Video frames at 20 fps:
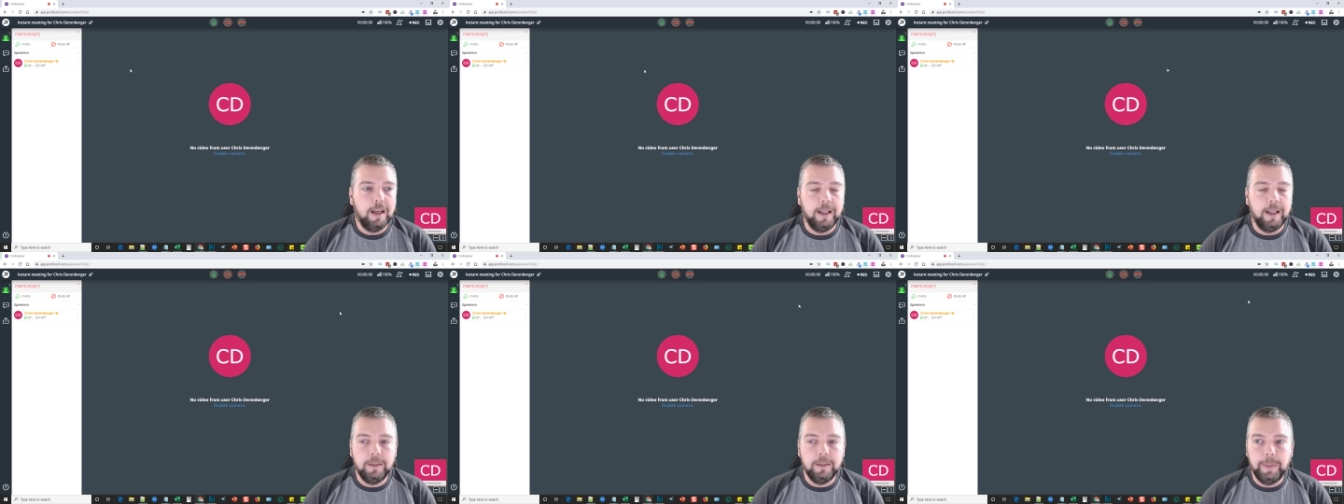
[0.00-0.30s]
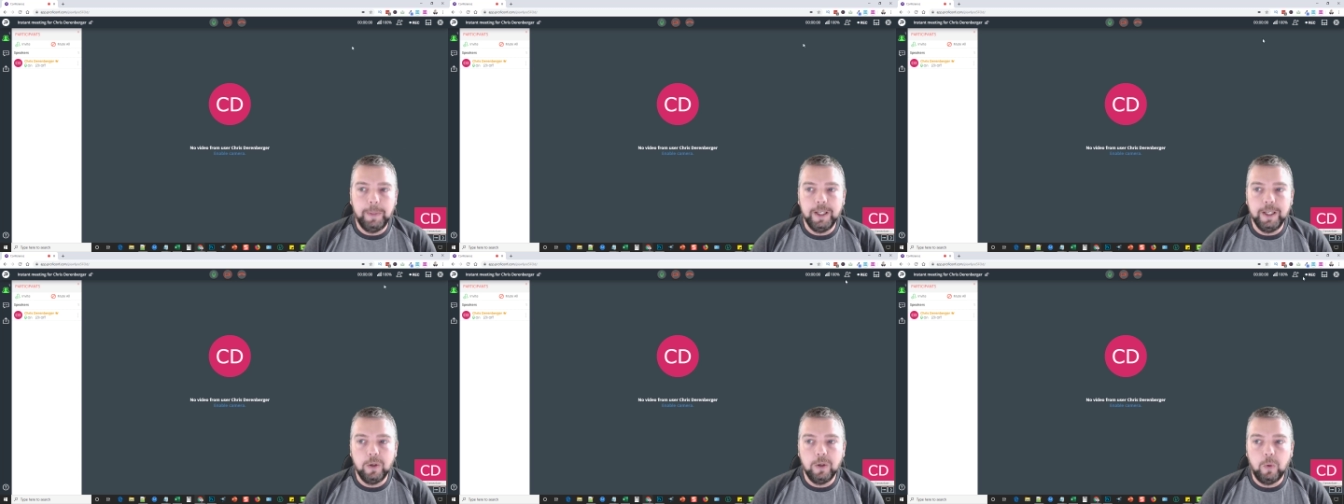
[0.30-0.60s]

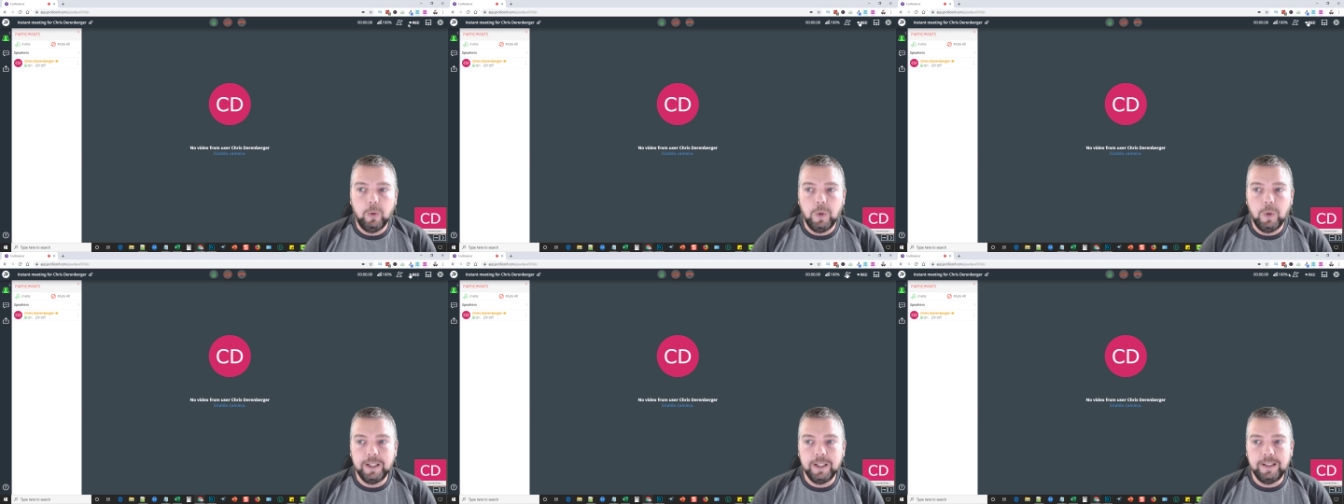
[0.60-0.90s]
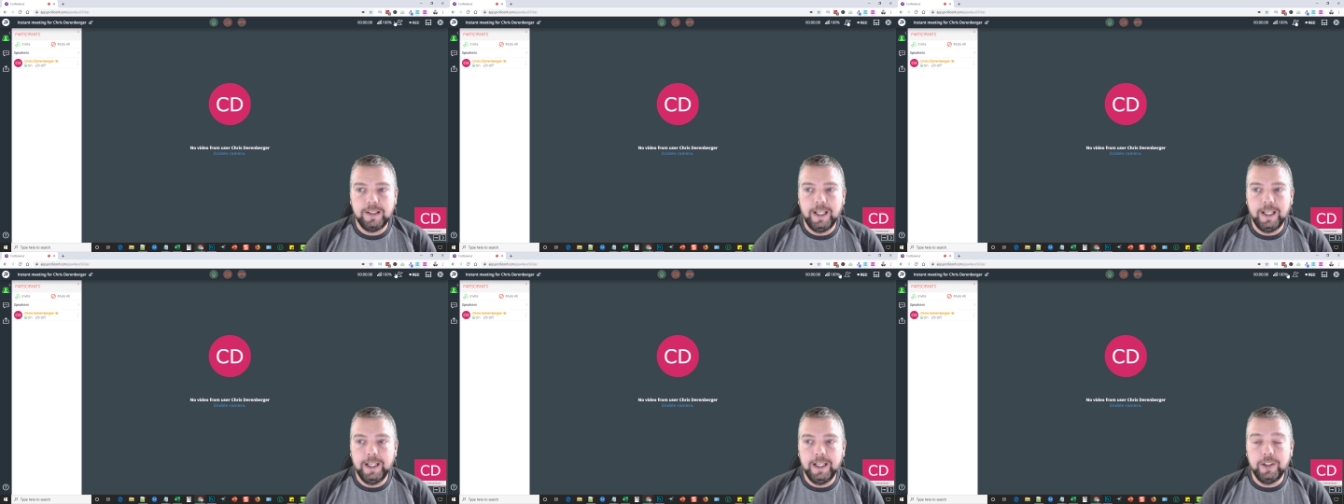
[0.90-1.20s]
Depending on what
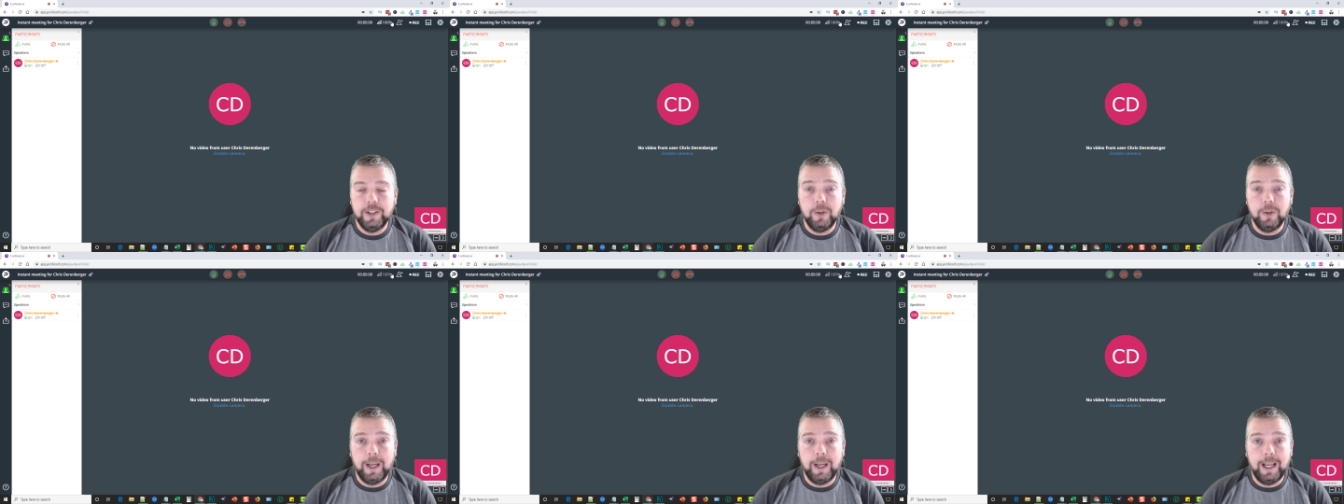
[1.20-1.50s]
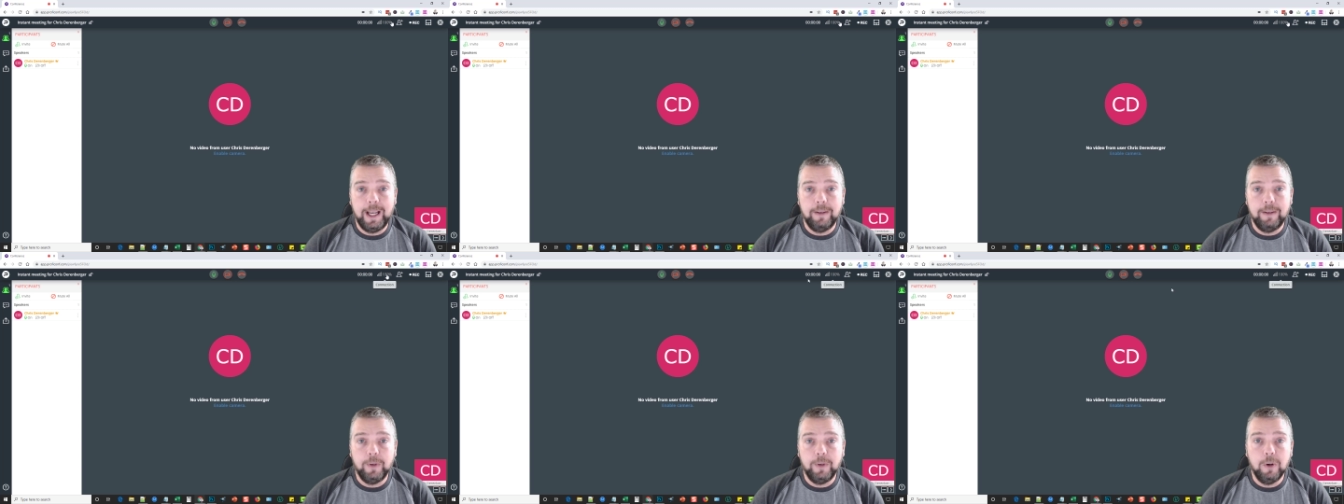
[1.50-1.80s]
settings you
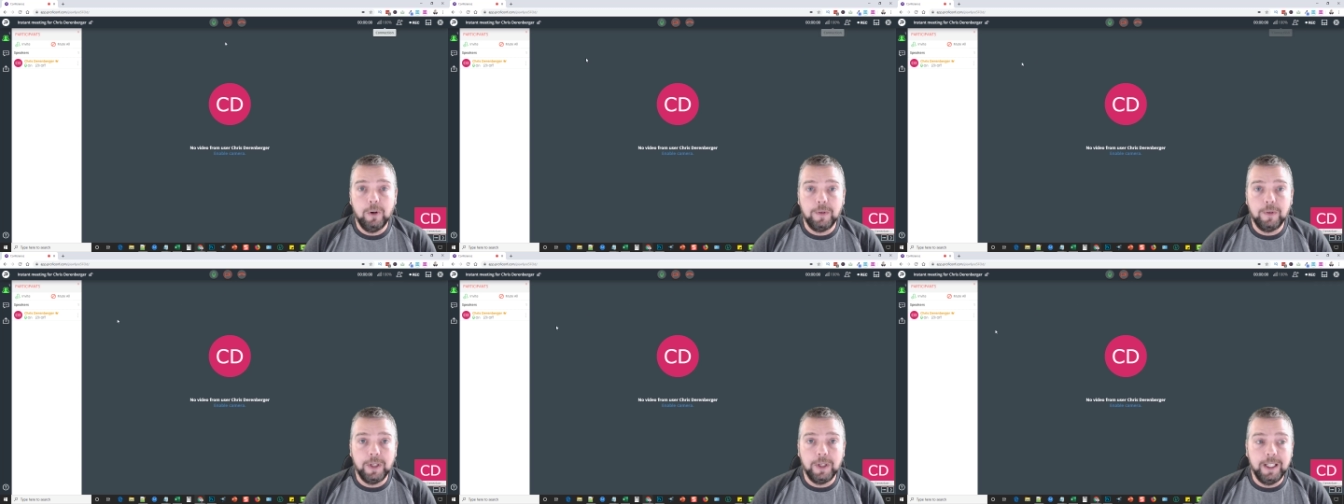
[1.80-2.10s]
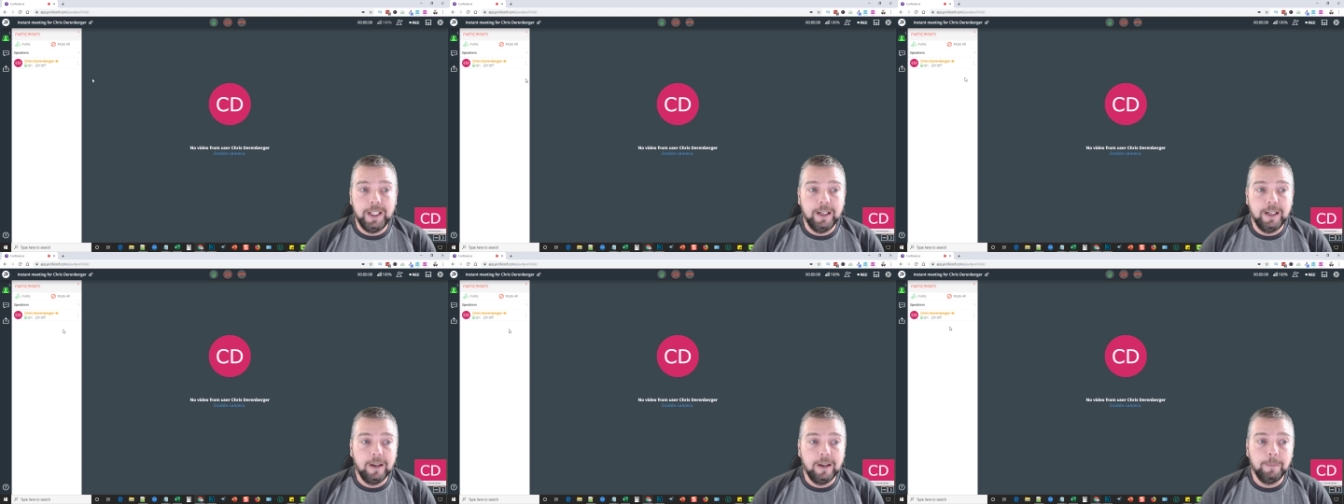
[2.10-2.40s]
have over
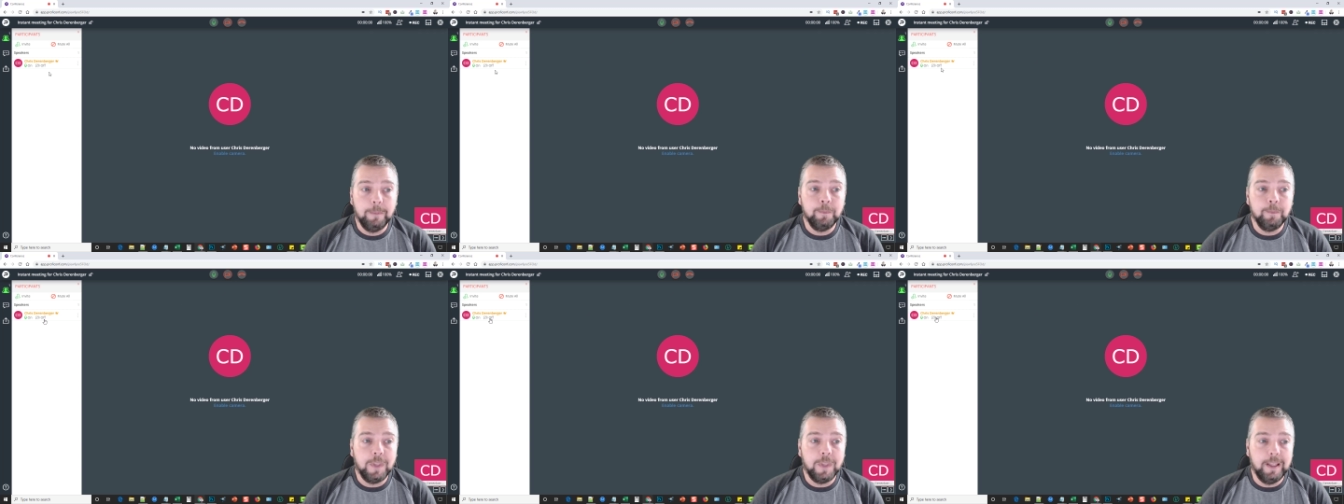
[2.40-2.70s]
here,